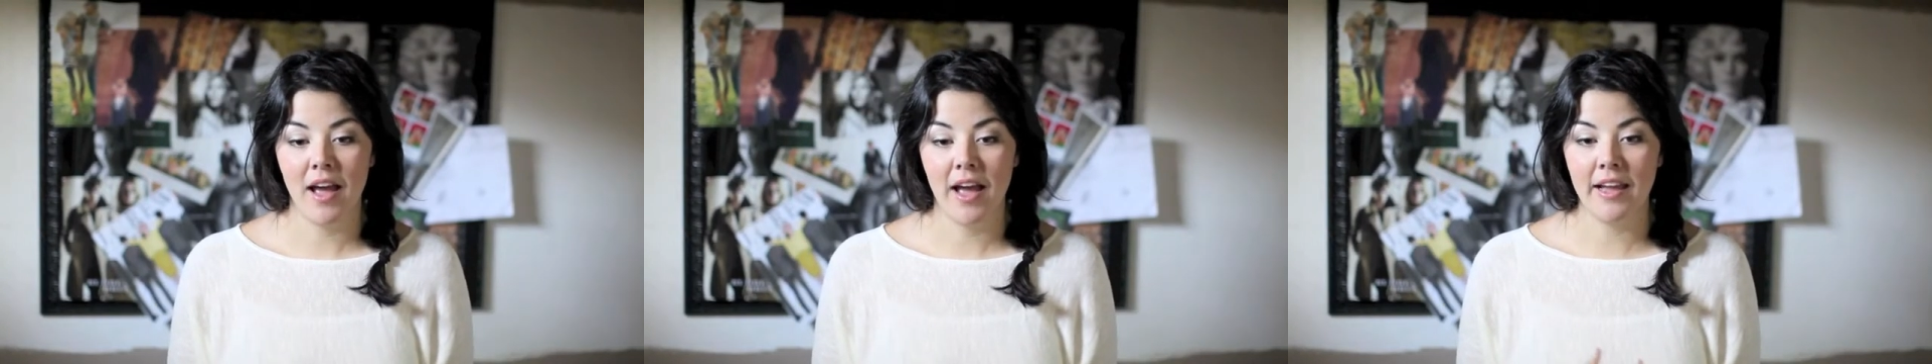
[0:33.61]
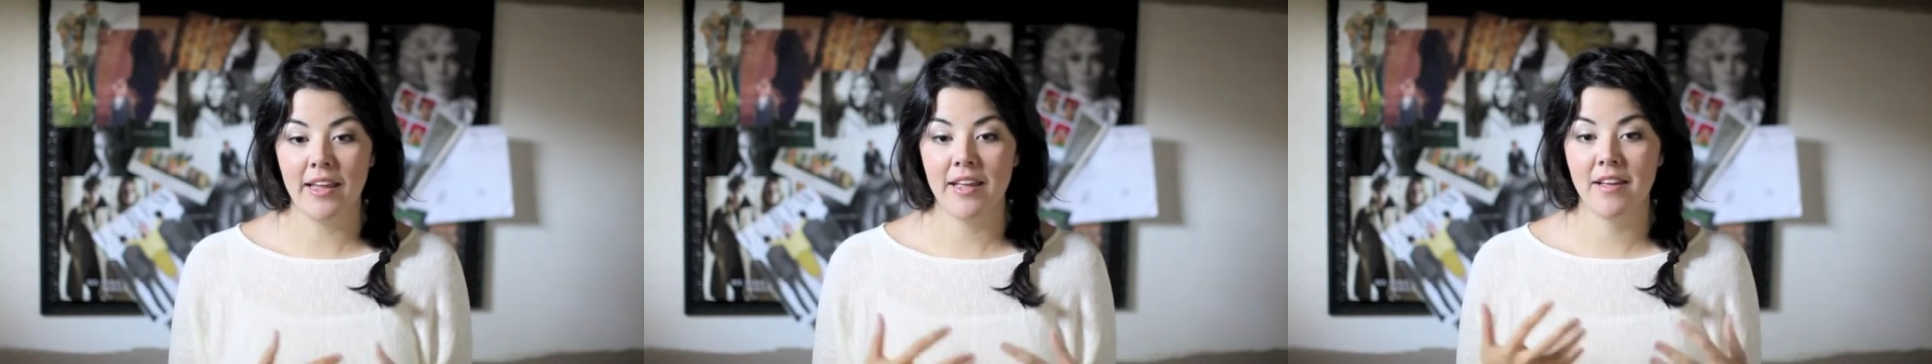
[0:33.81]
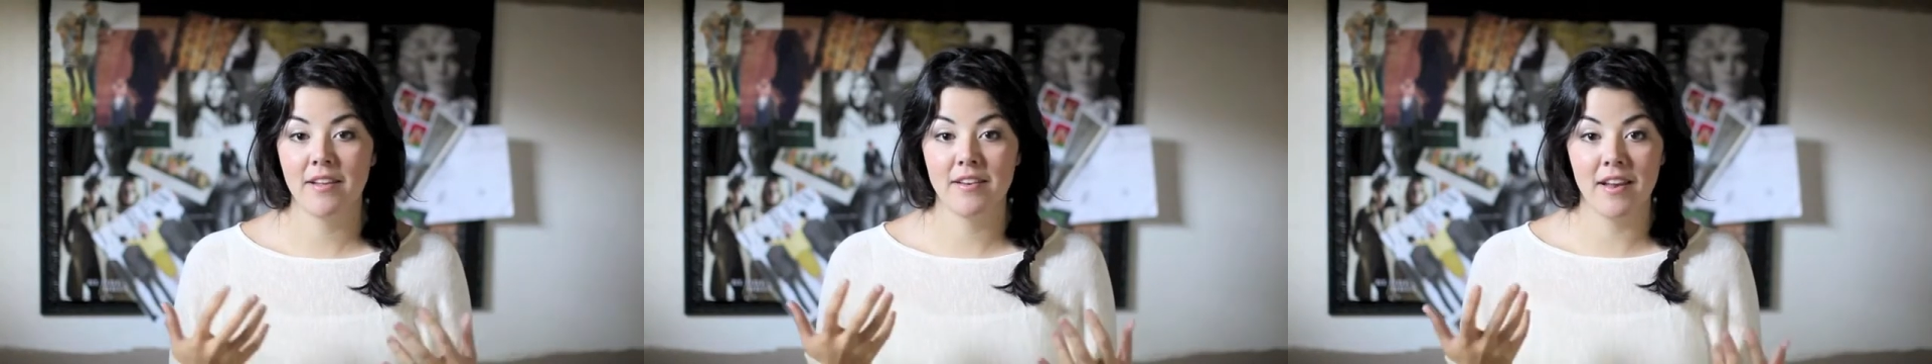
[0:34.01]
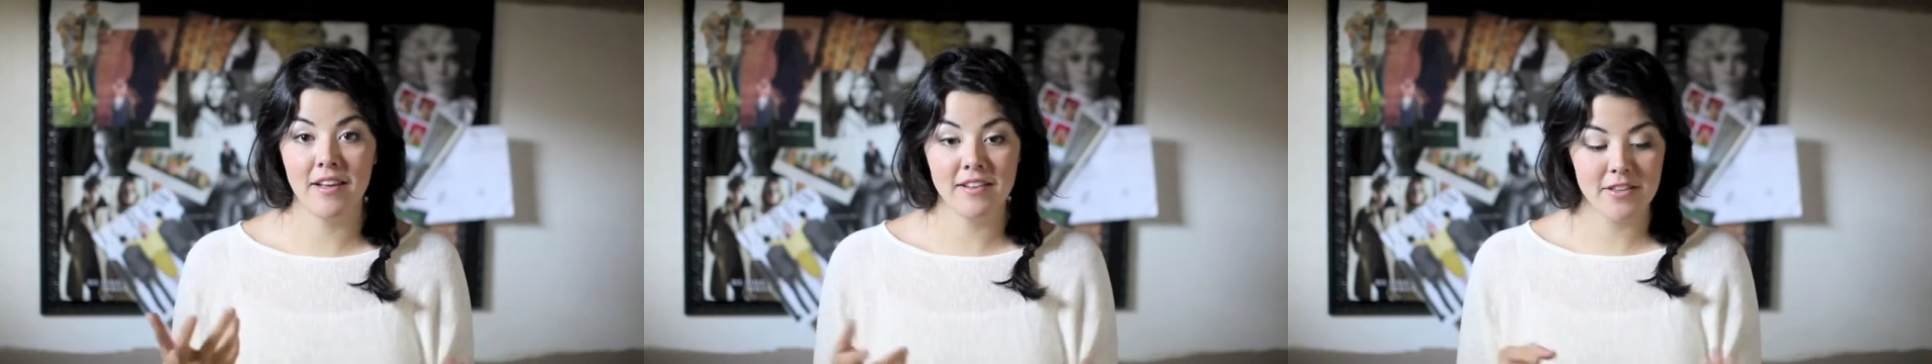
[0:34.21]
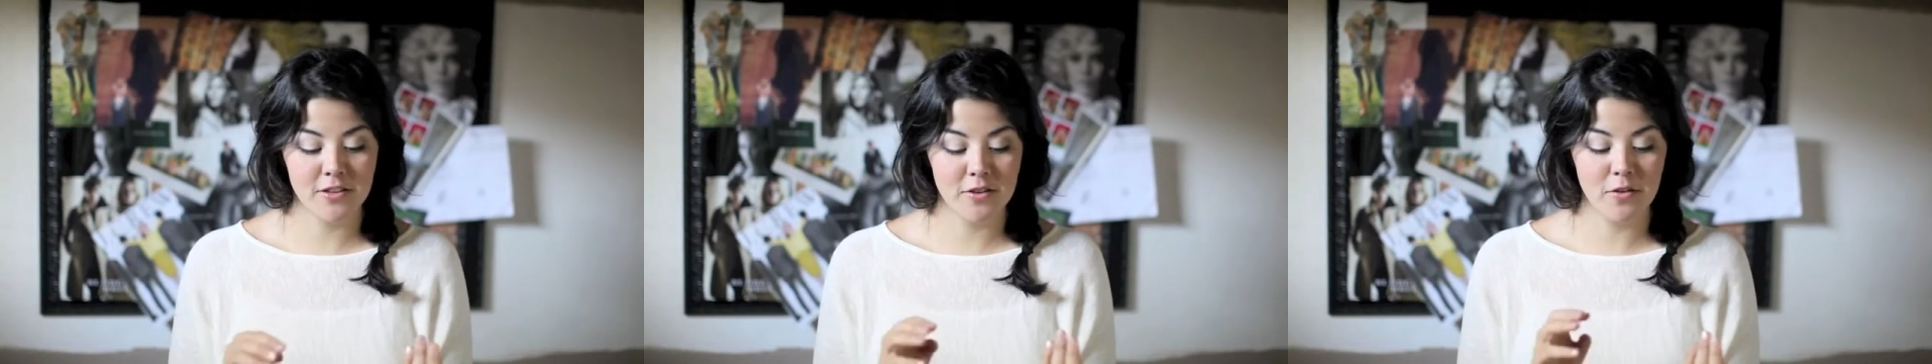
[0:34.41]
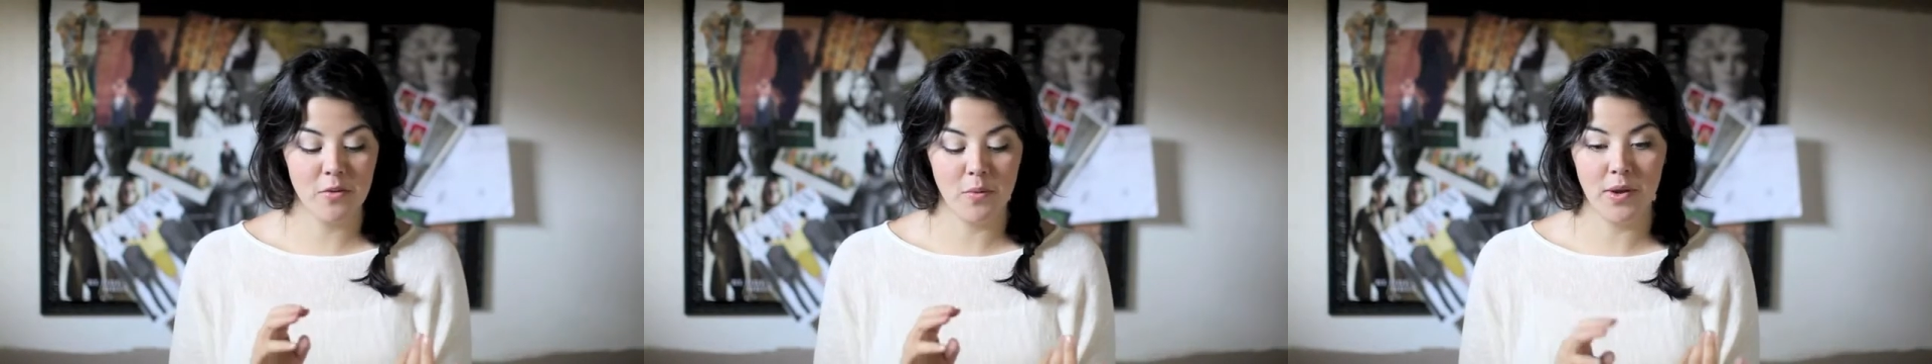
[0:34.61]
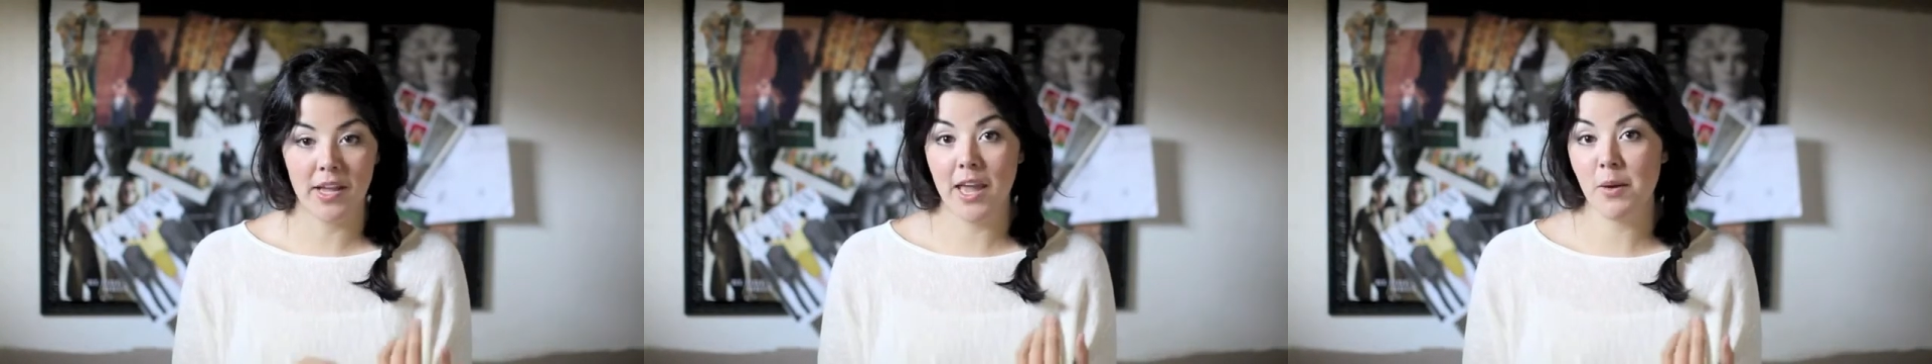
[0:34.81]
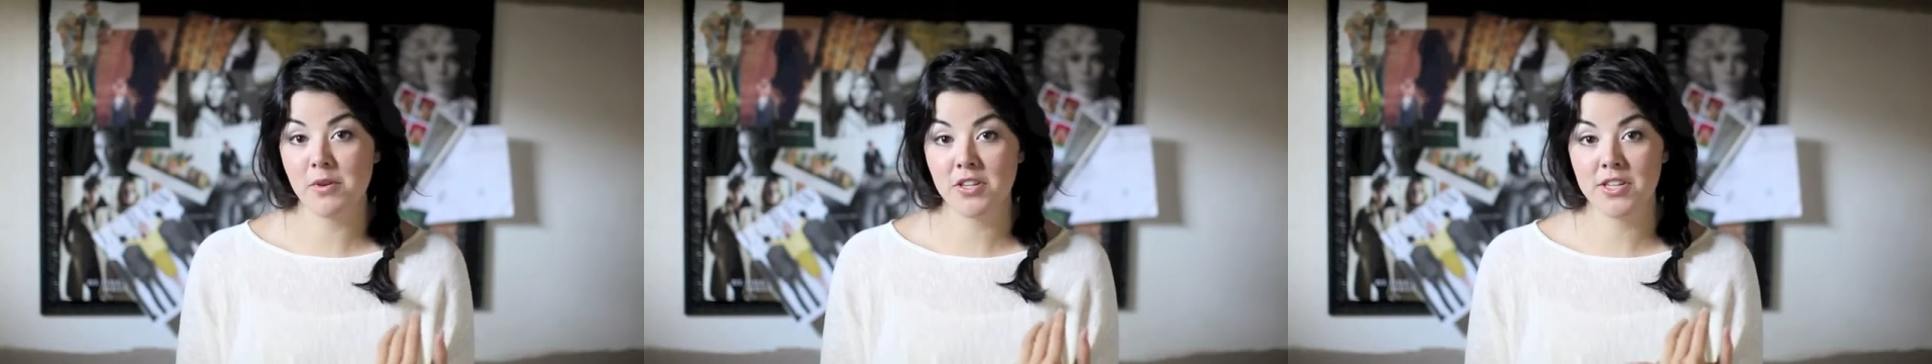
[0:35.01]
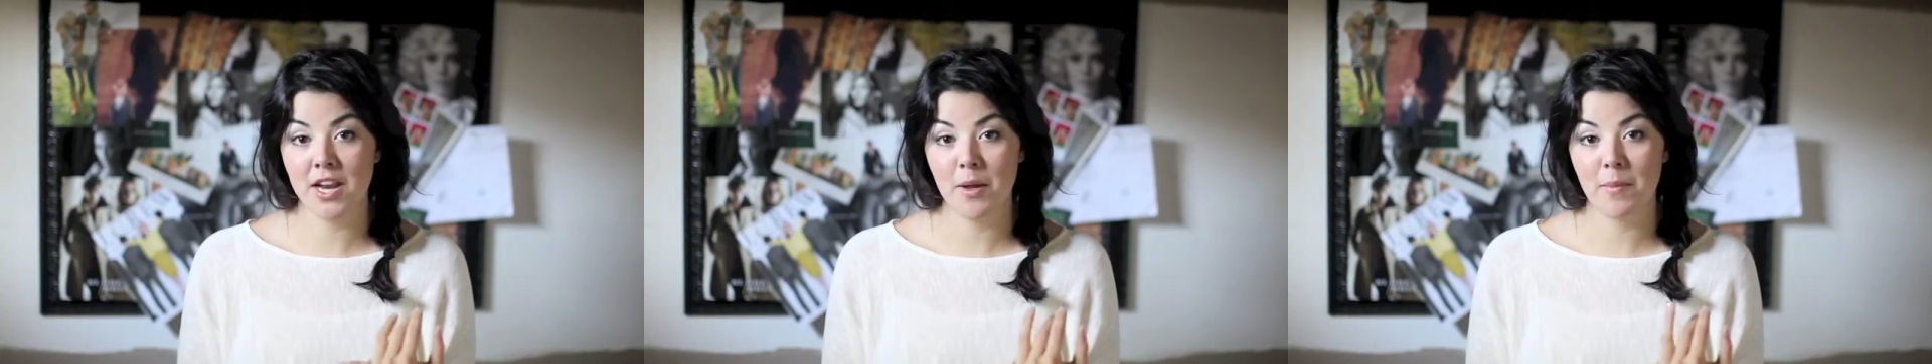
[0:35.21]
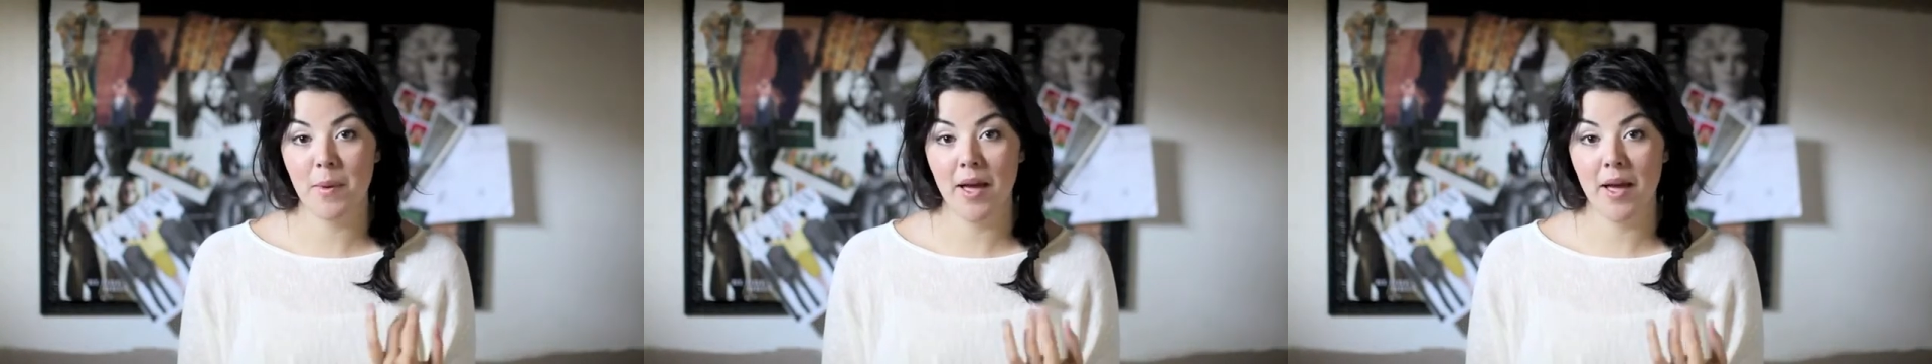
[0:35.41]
I get next to what camera should I